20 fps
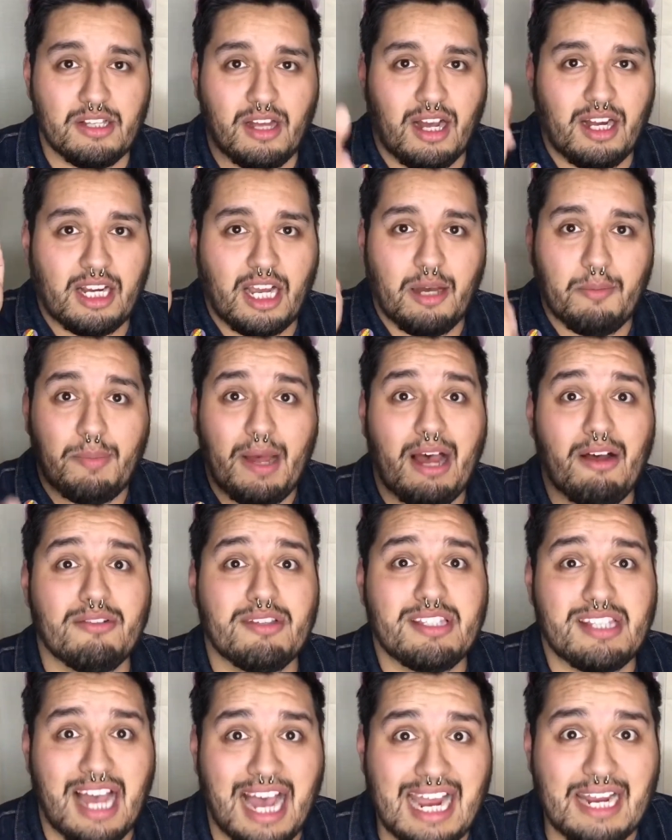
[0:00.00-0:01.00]
talk
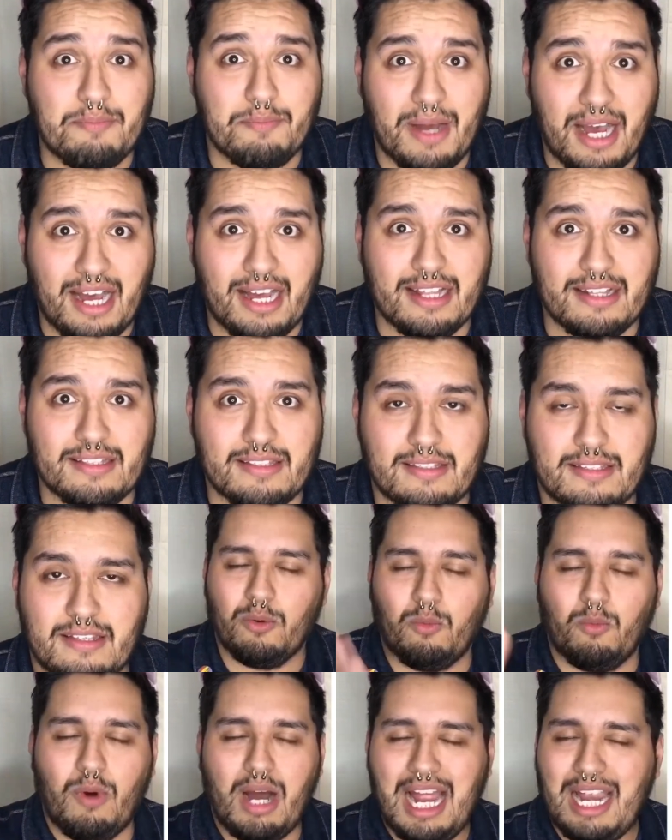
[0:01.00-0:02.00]
about Tide Pods.
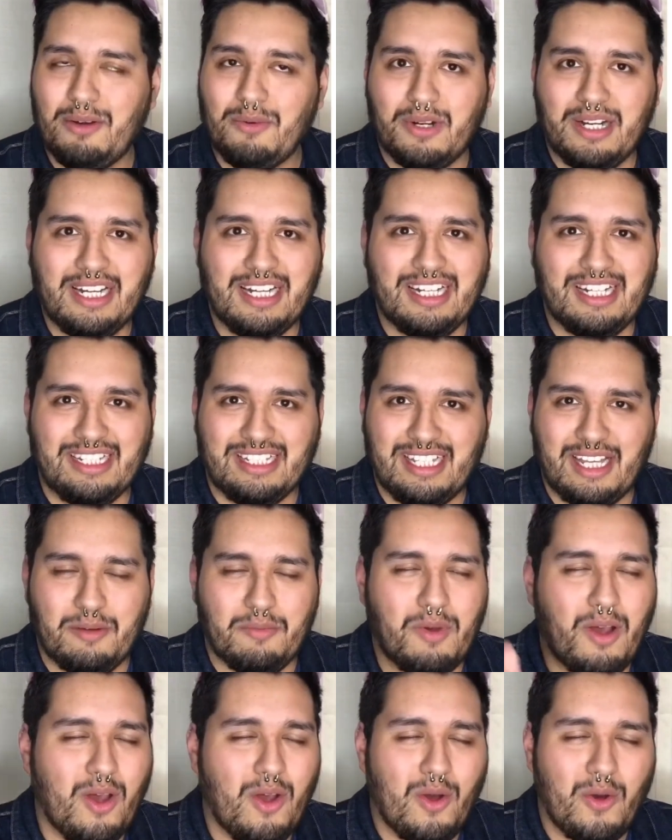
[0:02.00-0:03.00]
Why we're eating
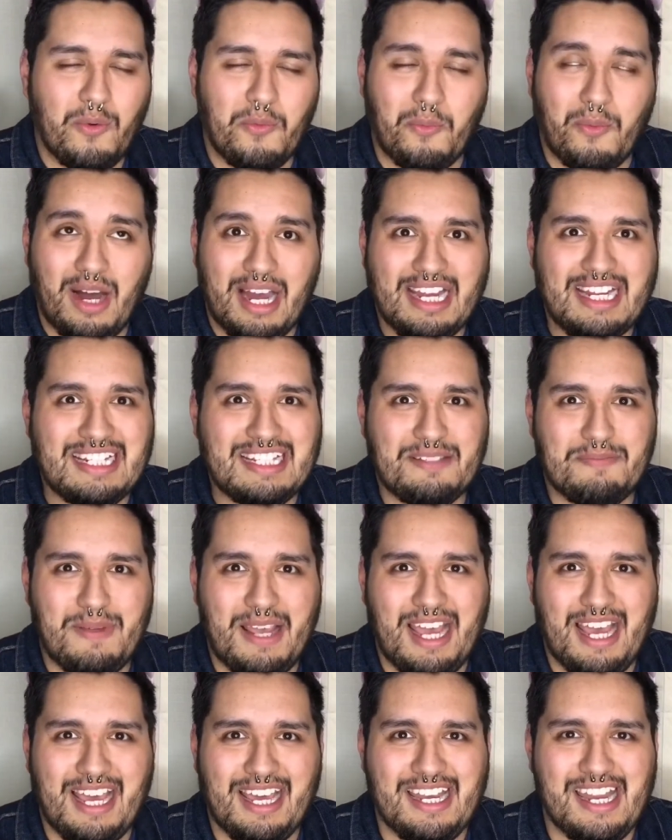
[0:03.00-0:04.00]
them, why it's
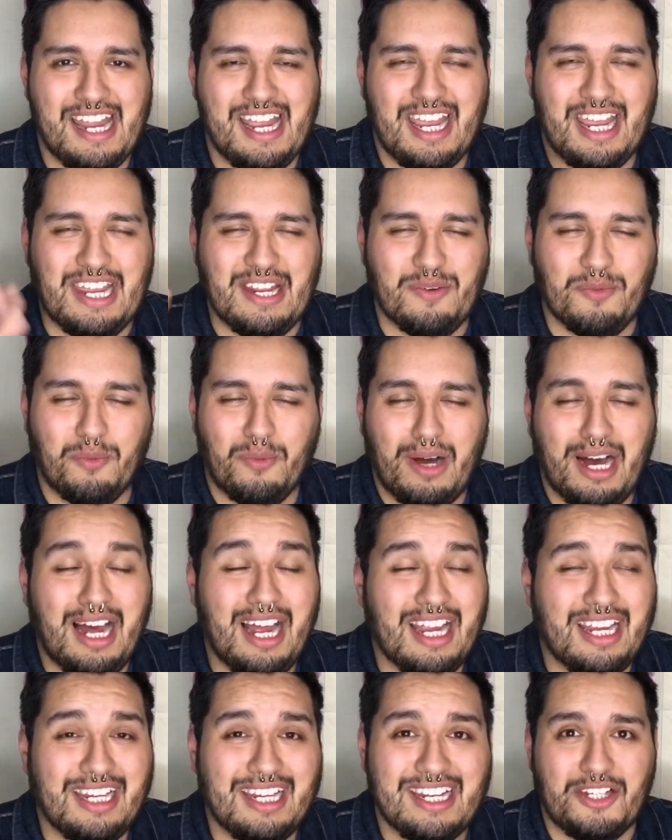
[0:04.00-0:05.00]
bad, and
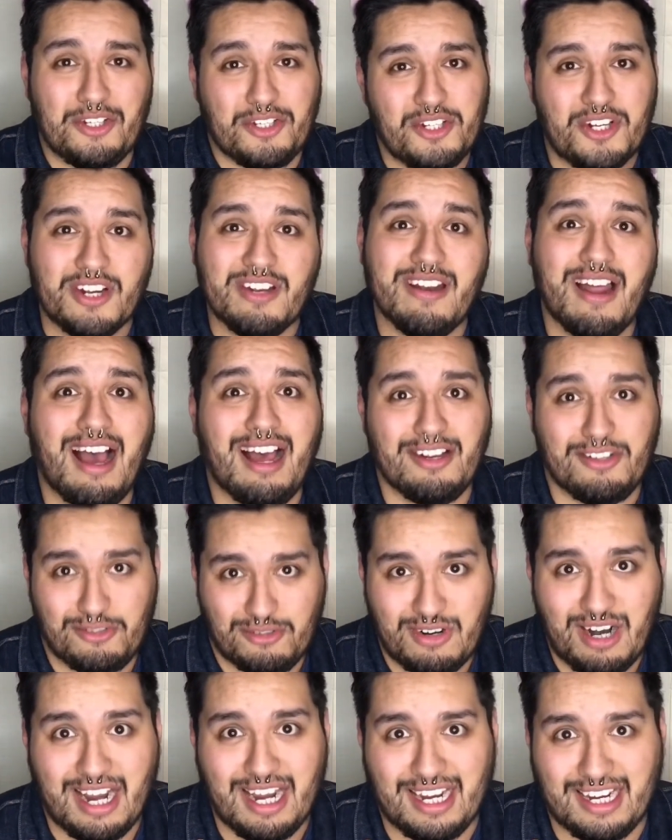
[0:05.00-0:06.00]
why you should not
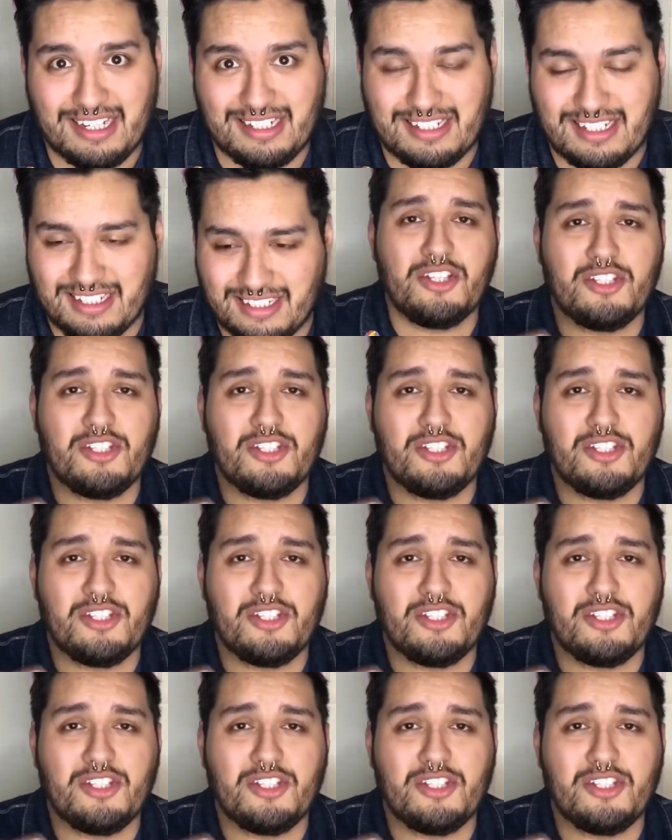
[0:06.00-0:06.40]
try it.